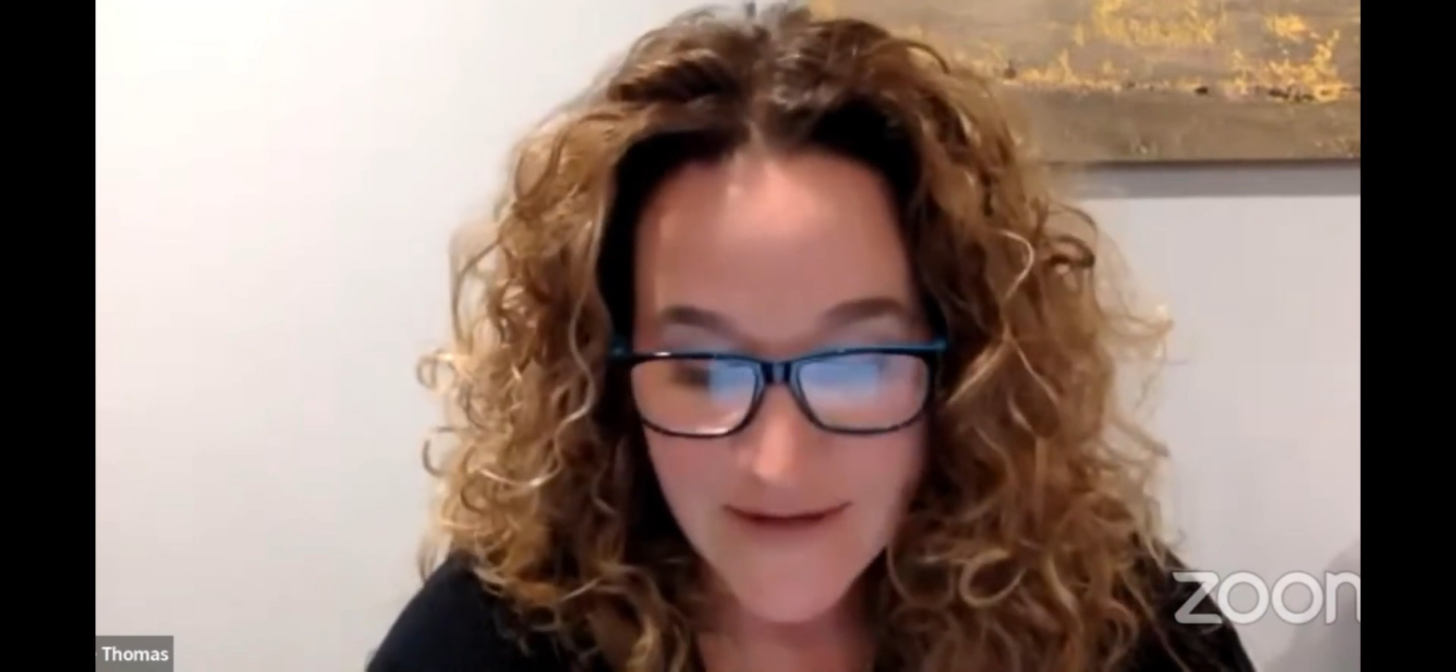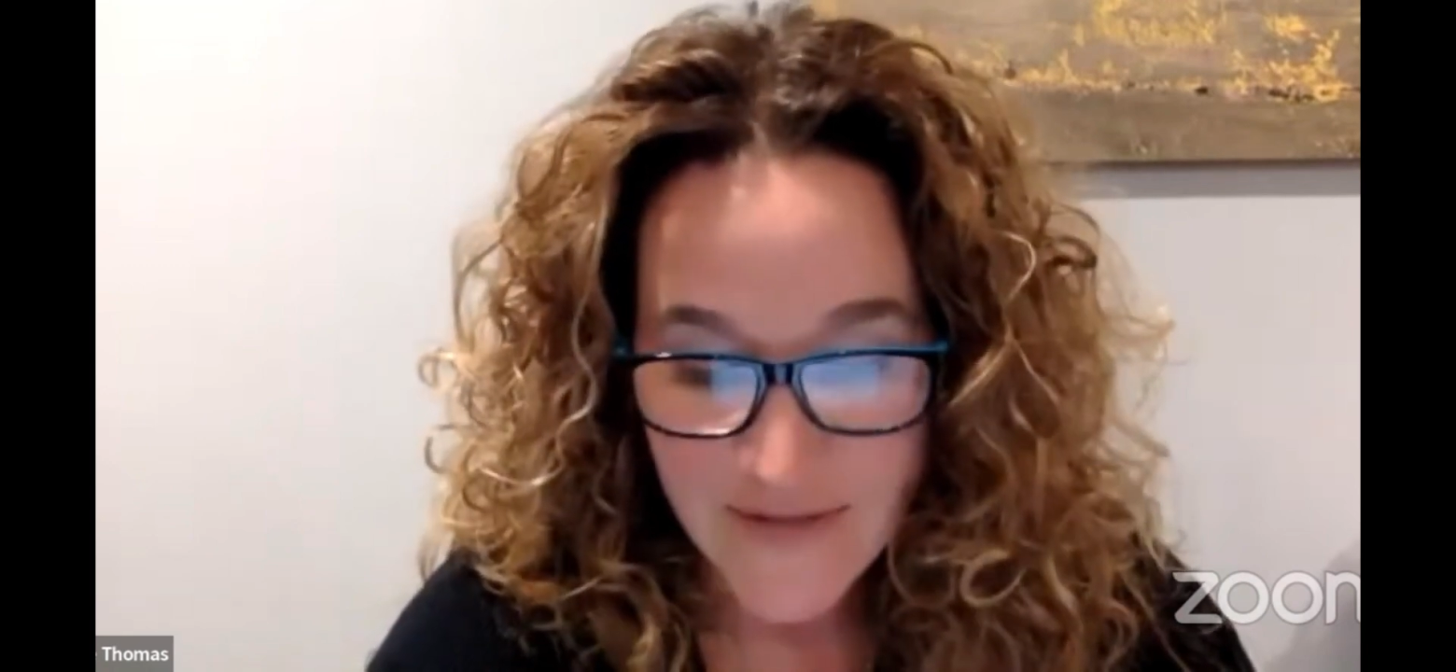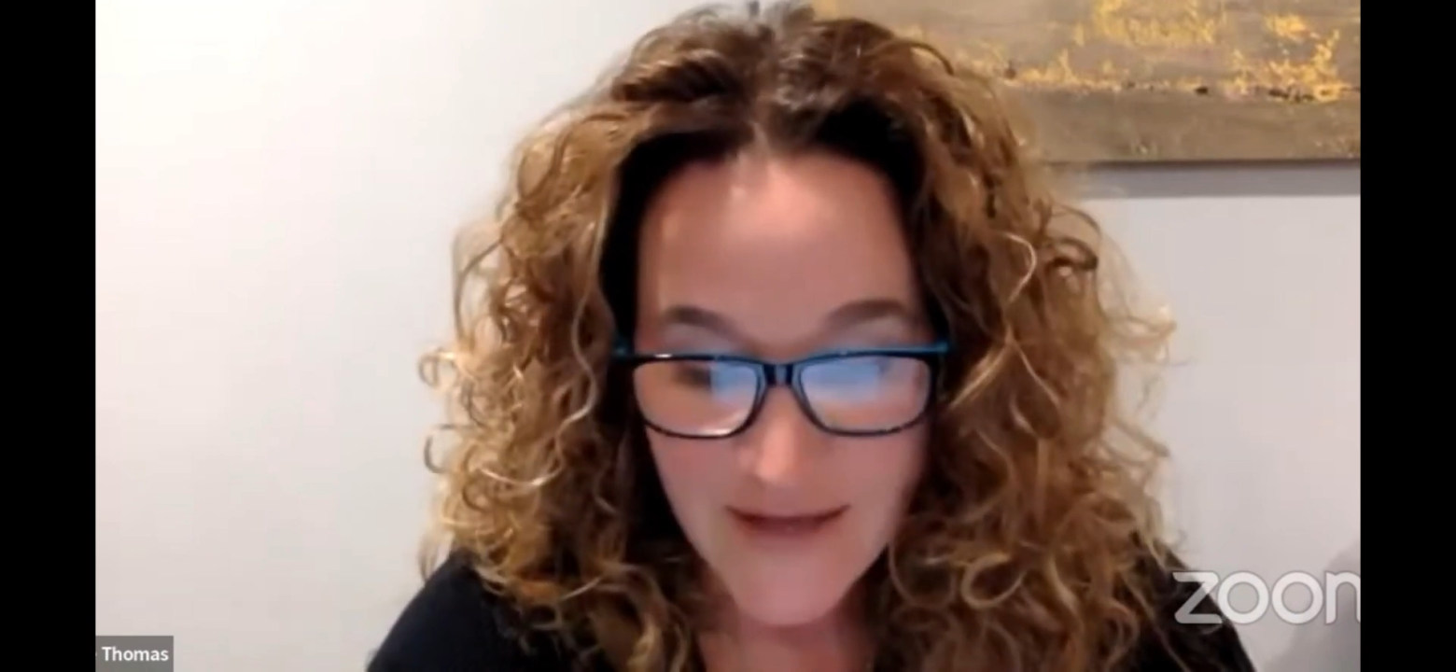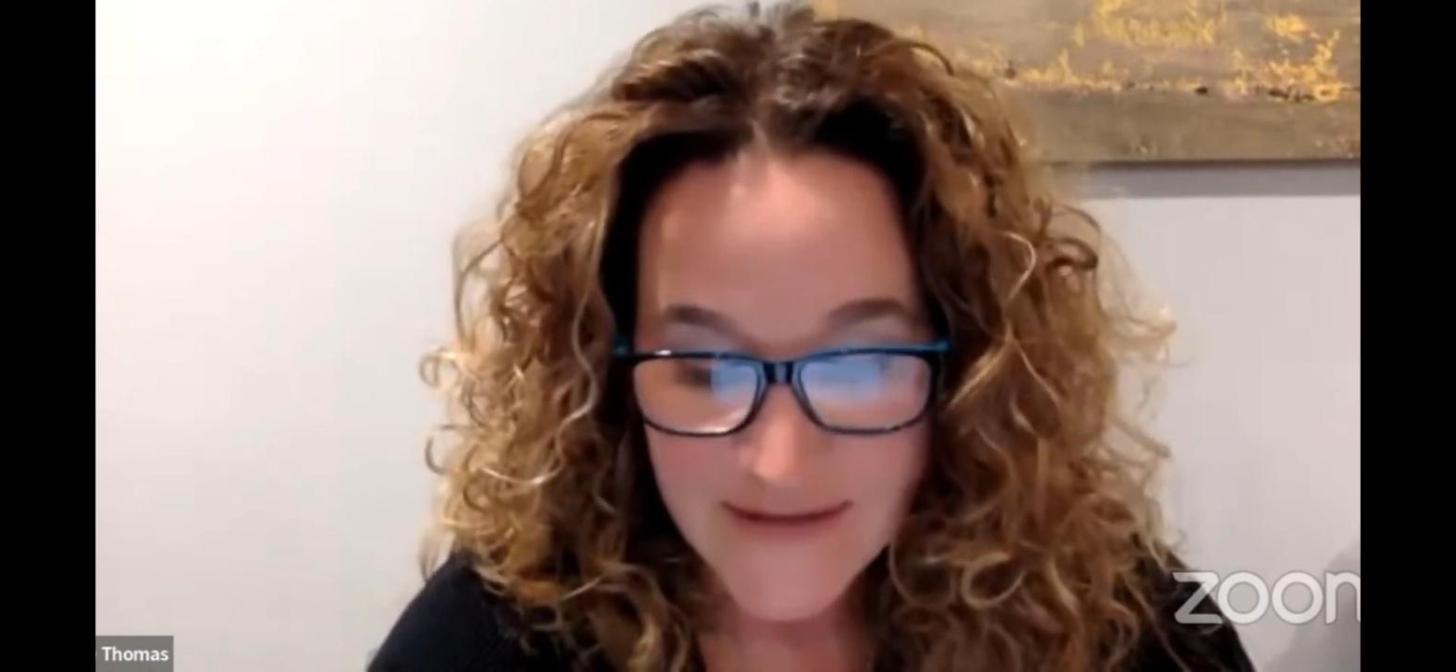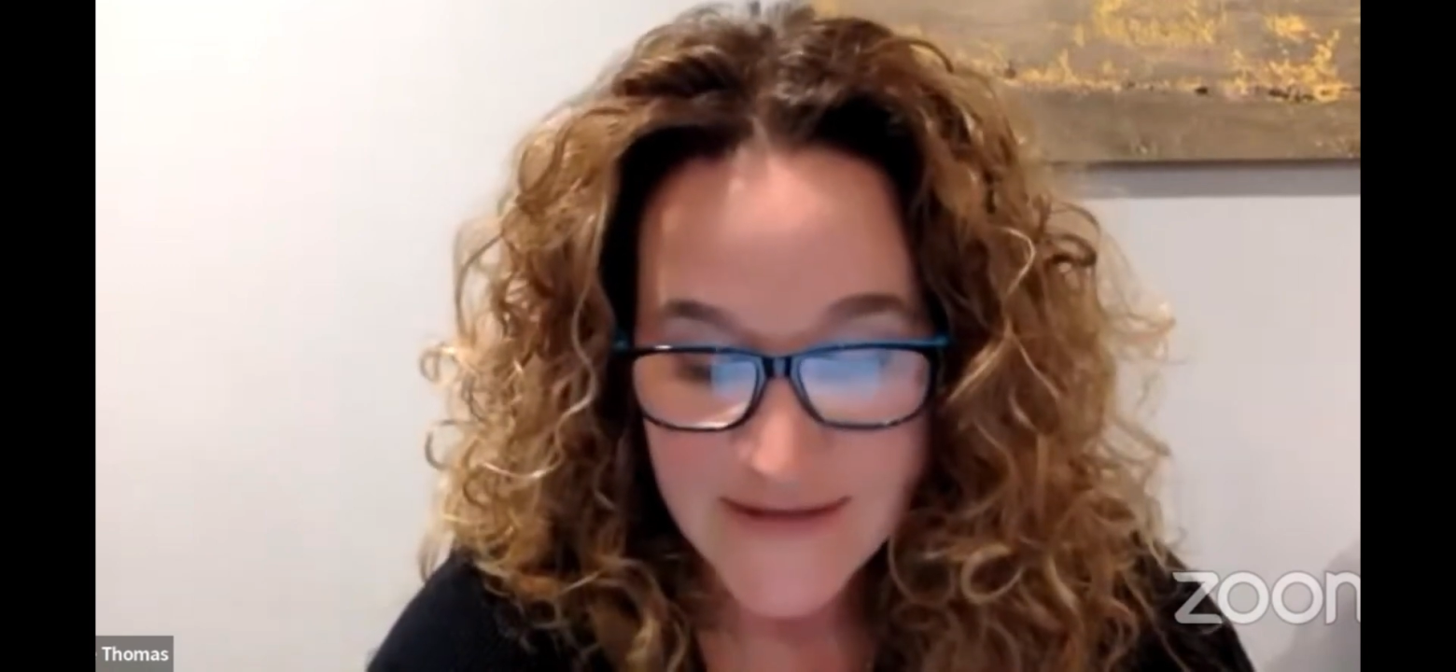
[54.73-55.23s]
that